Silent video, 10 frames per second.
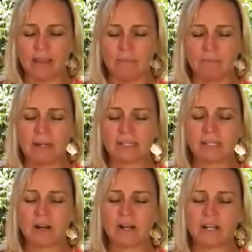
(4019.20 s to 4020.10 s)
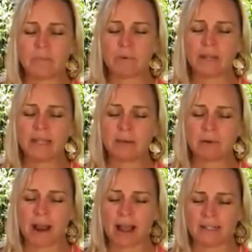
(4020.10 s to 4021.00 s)
But it's not a breathing
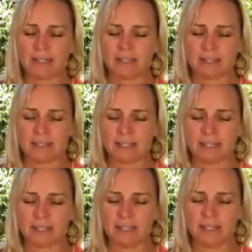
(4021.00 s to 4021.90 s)
practice.